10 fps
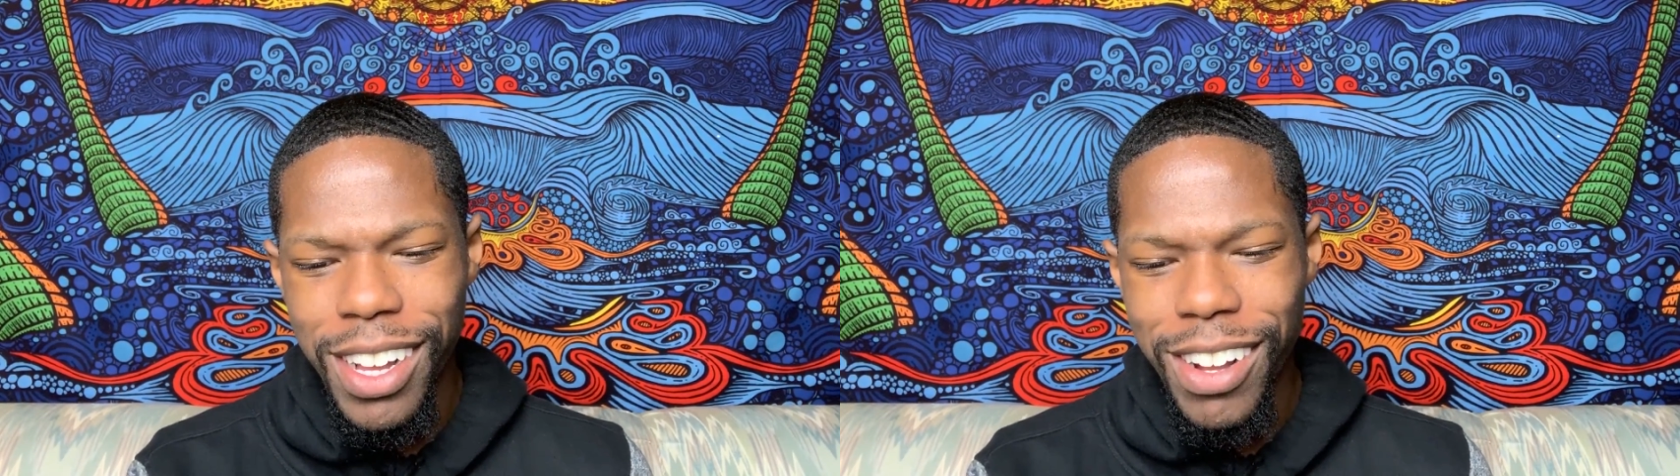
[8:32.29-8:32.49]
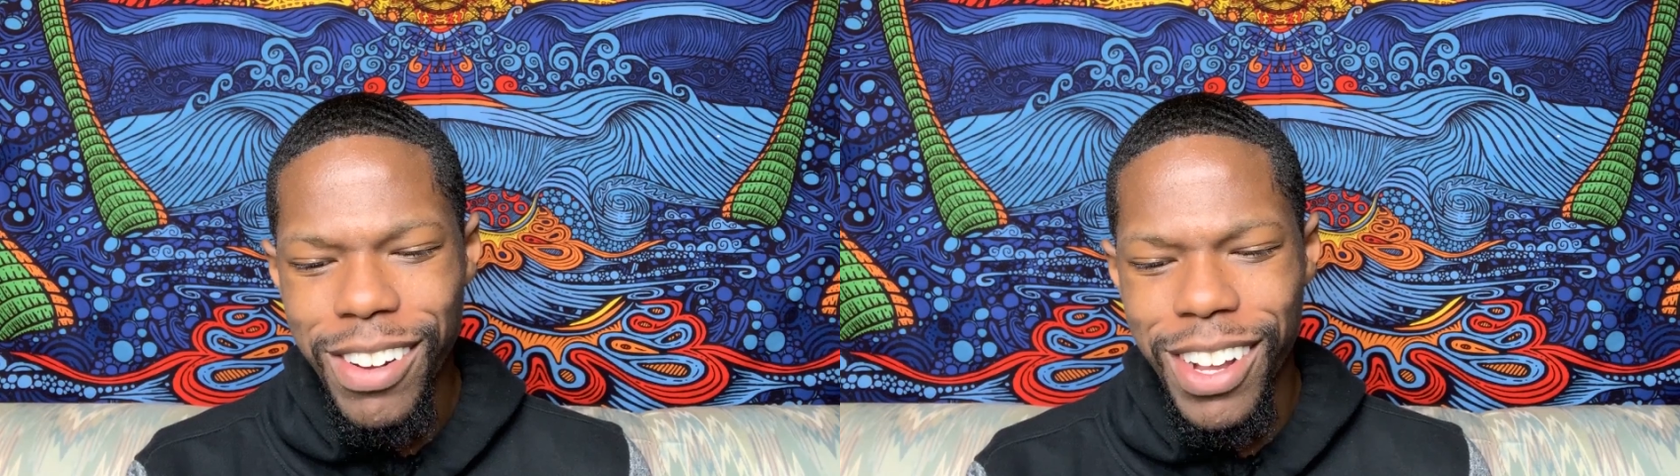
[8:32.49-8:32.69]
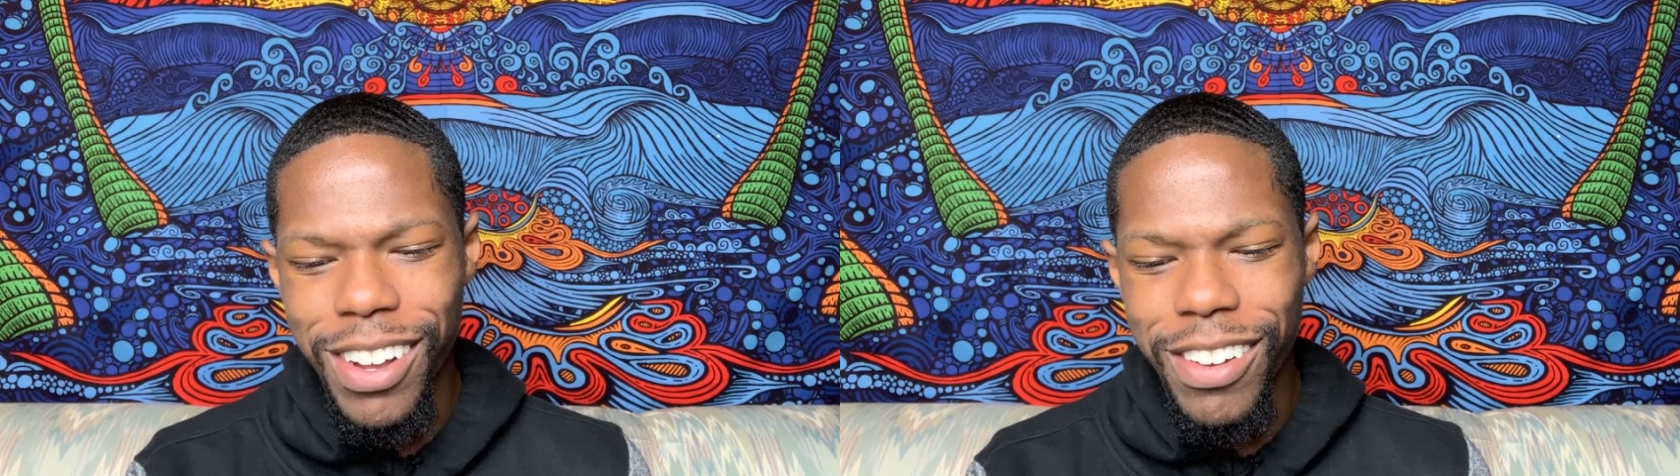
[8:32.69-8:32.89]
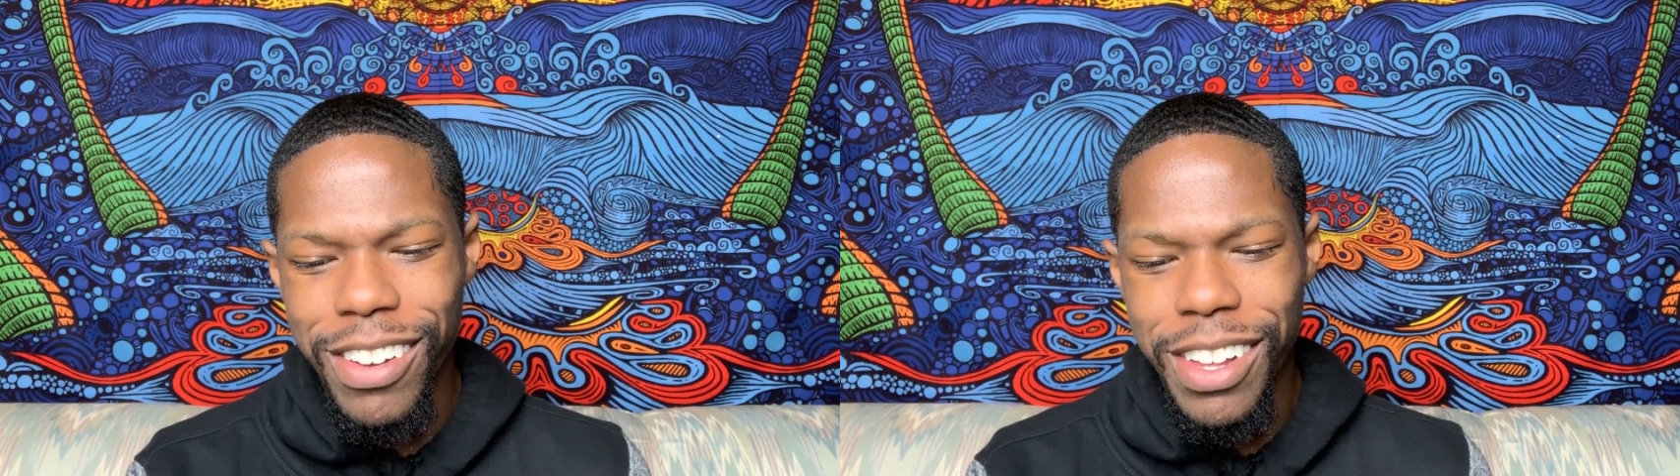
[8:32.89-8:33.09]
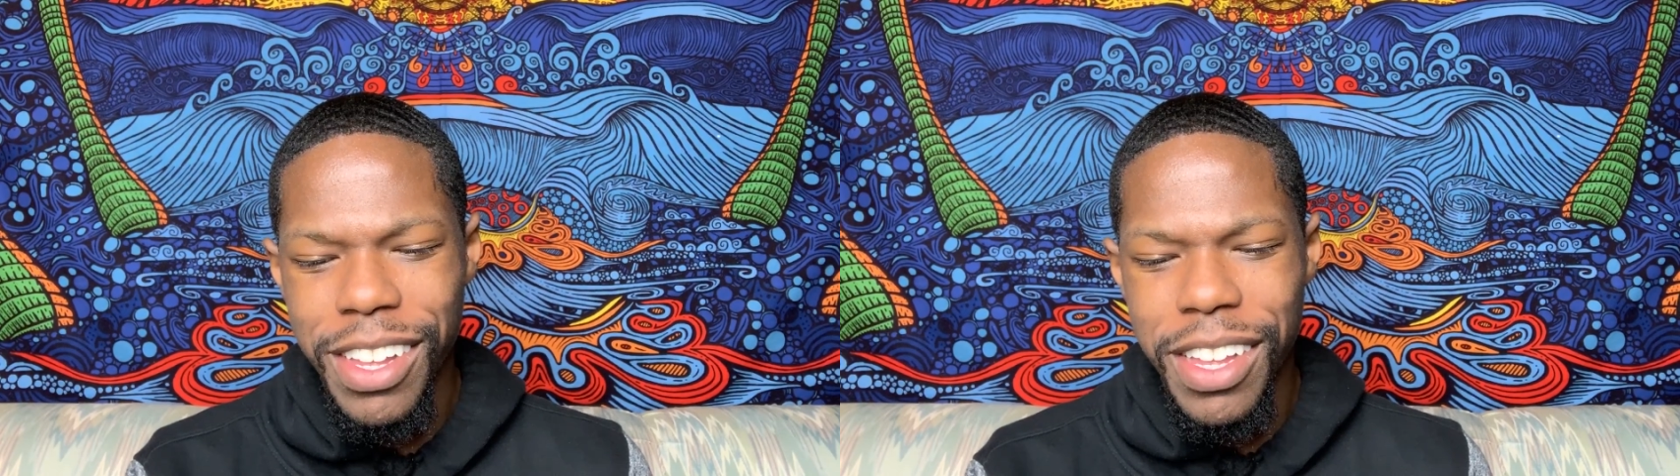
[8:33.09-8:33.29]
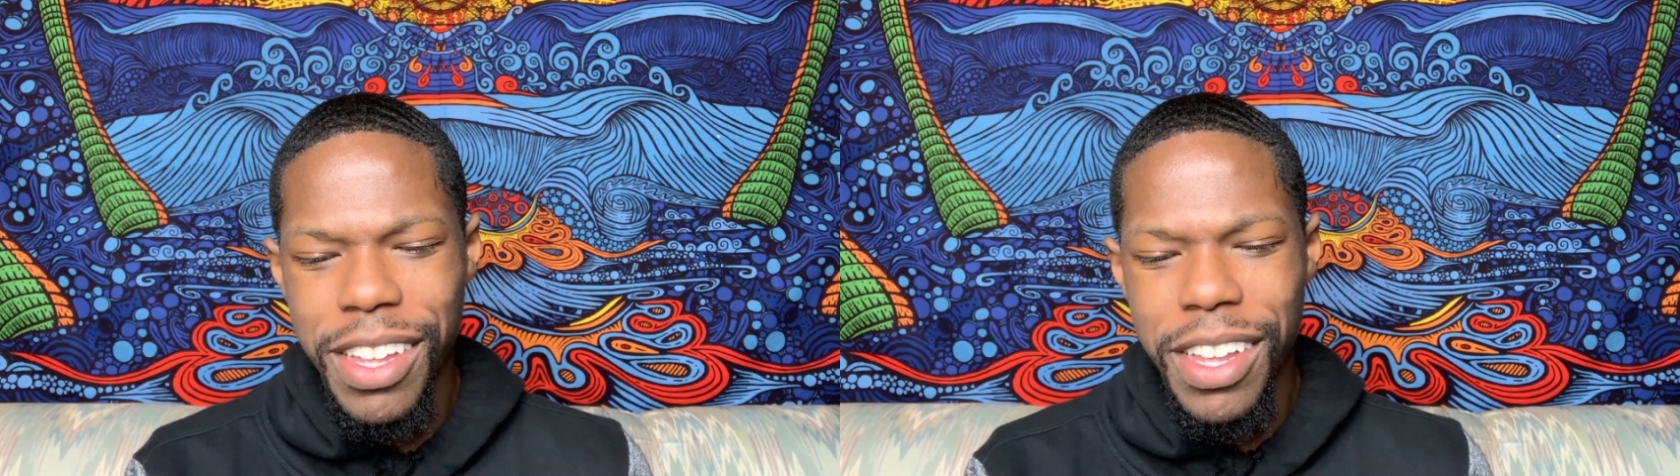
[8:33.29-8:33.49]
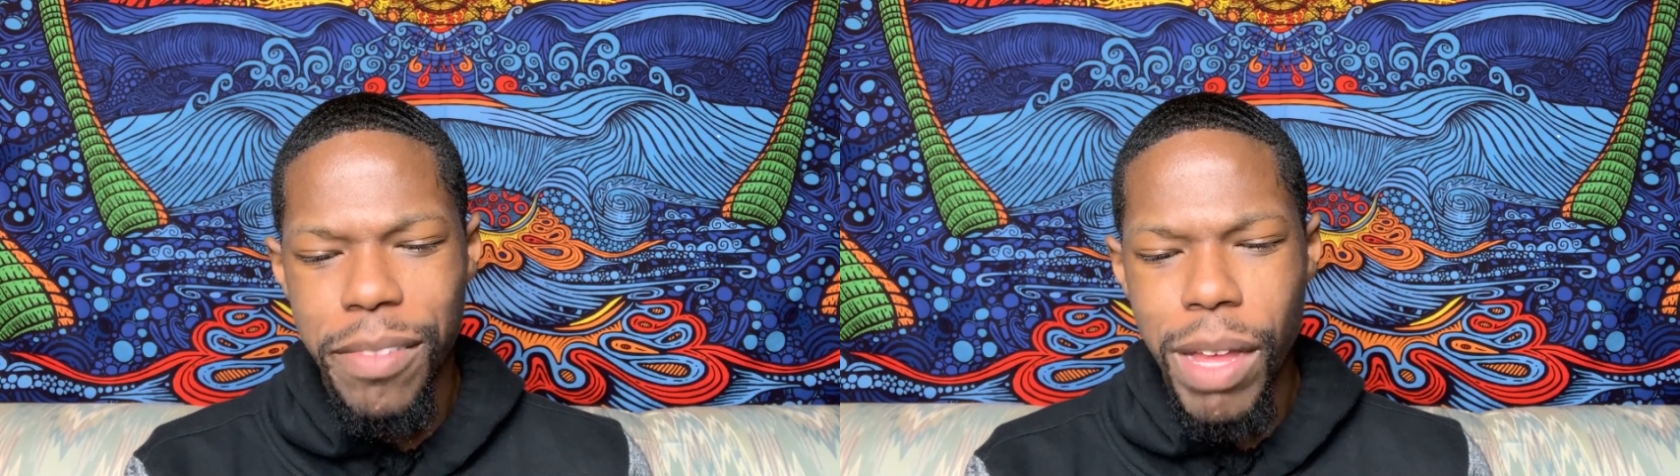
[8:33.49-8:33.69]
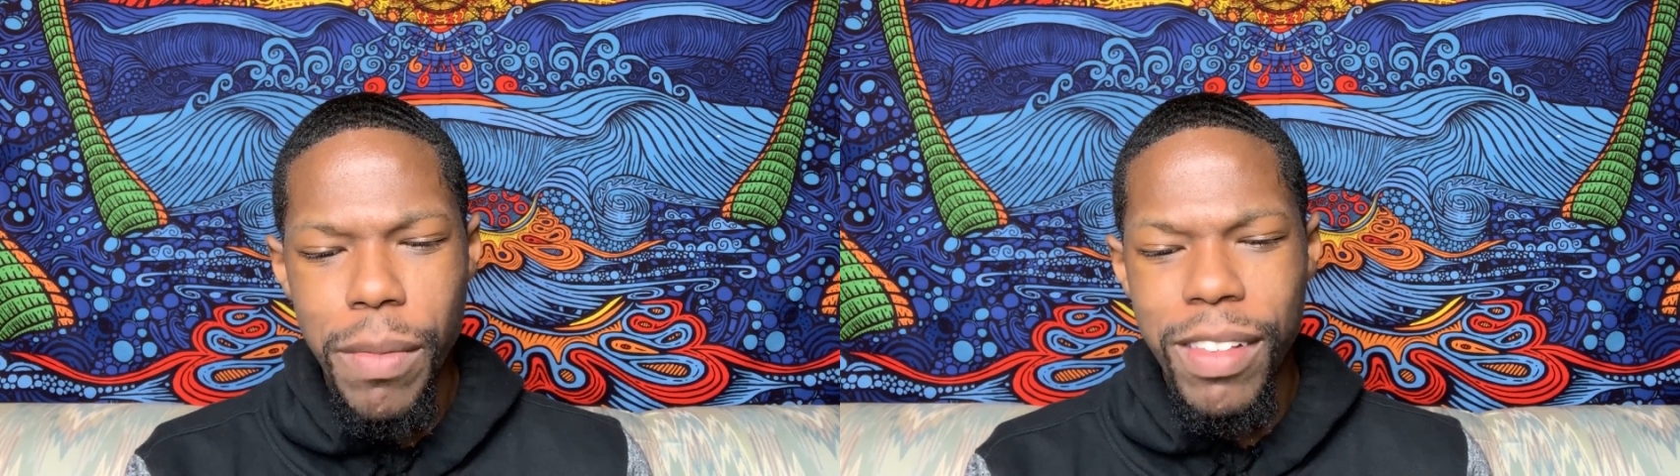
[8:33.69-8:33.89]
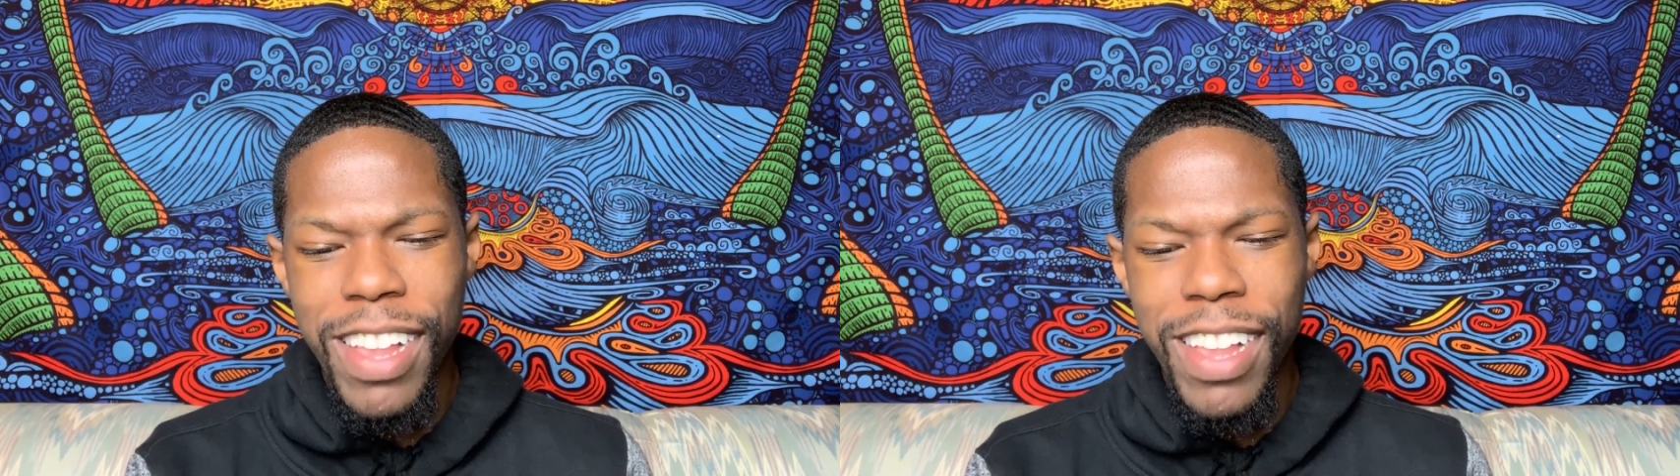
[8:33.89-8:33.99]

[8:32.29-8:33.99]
Hold on maybe